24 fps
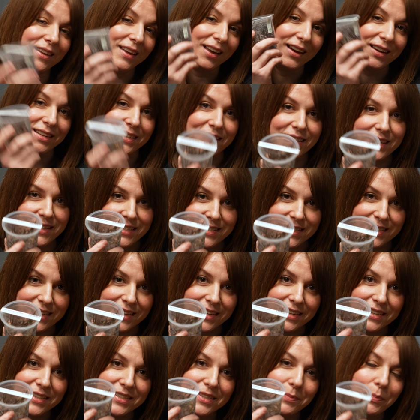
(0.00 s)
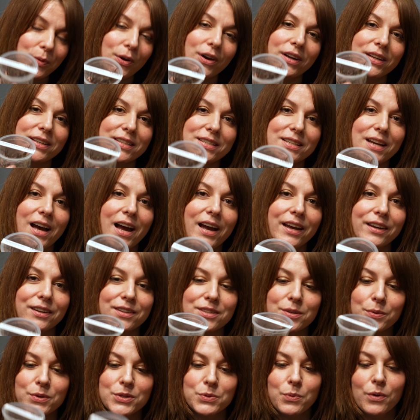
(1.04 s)
And it is this Spiralis tiger.
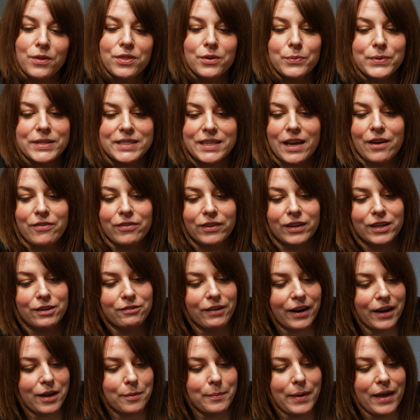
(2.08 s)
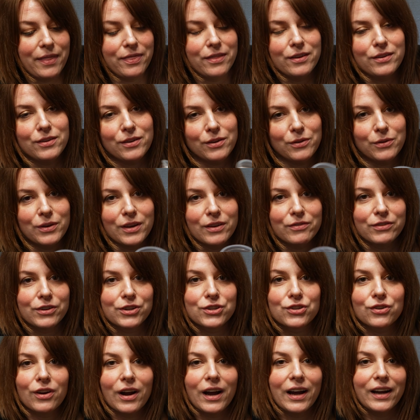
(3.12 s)
So it's one that we definitely recommend that you give
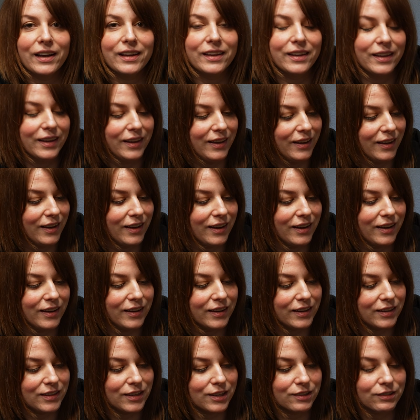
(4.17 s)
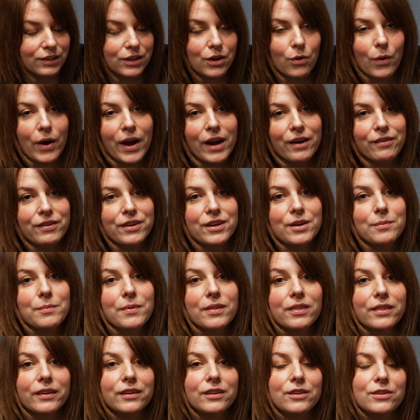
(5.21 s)
a try in your aquarium.
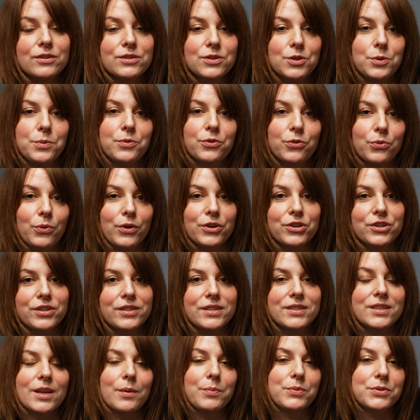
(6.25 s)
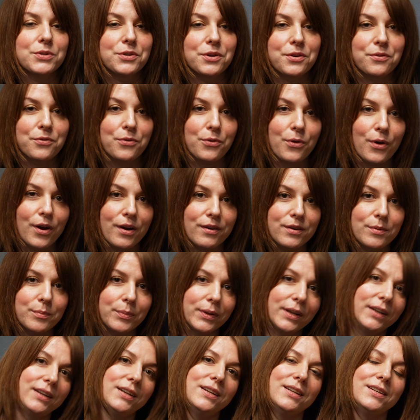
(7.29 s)
Thank you so much for watching this episode of Aquarium
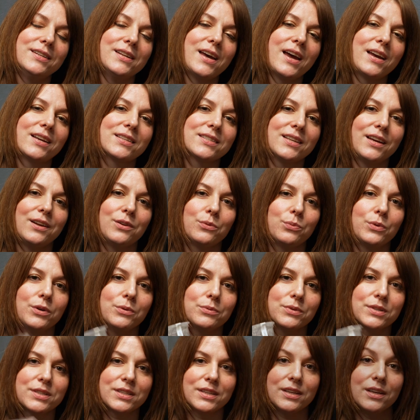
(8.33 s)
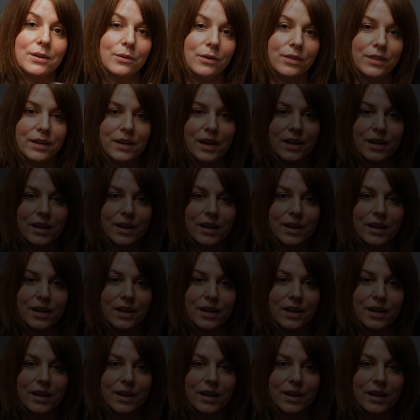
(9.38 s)
Plant Index, and we will see you on the